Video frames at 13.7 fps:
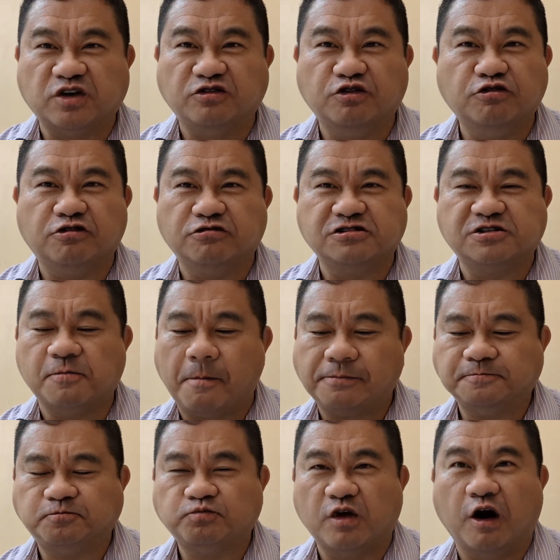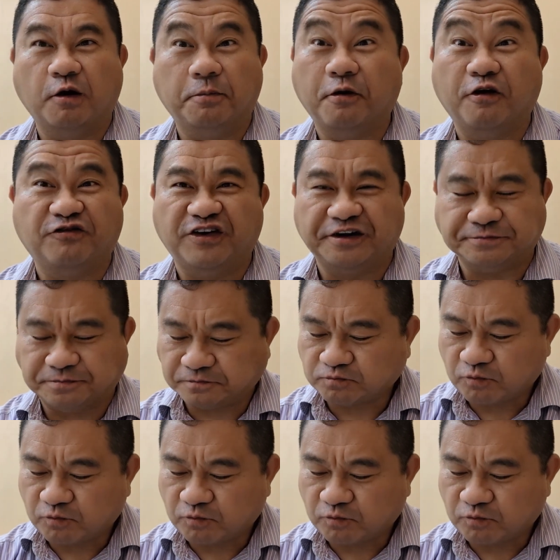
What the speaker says: The noodles are perfect.